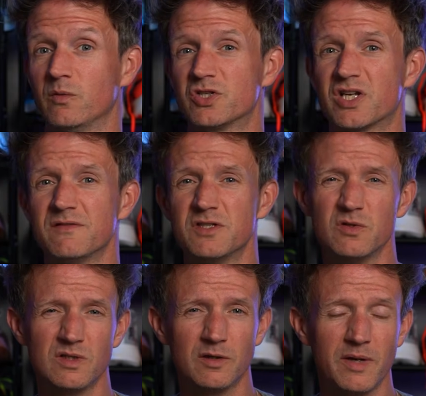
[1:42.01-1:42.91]
which gives
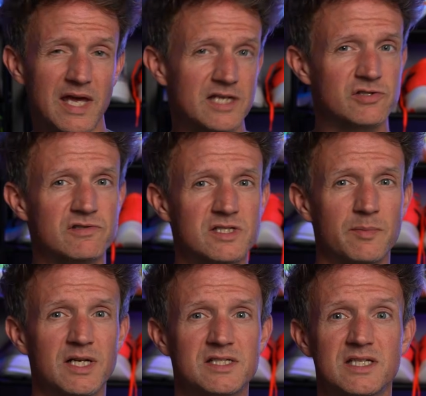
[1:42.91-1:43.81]
you a little bit extra
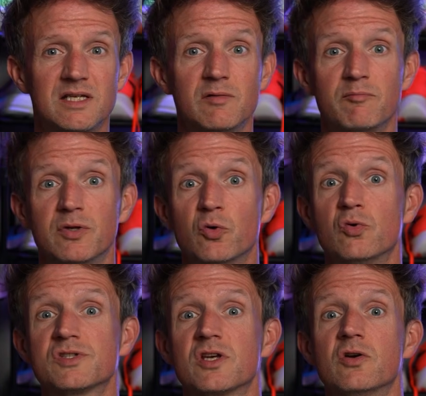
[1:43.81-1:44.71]
stability, but
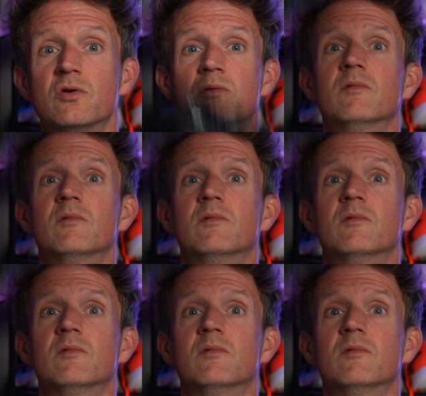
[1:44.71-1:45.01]
also